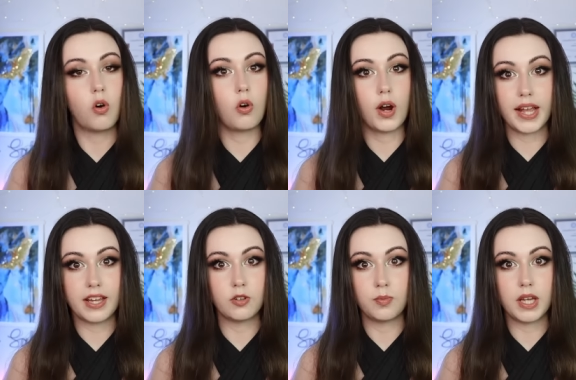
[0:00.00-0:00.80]
or it
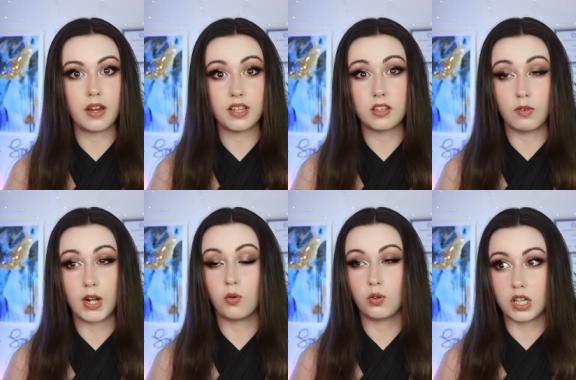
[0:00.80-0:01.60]
could be, I think the
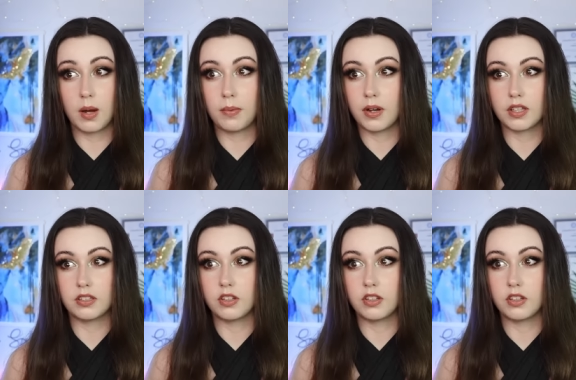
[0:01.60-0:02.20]
record number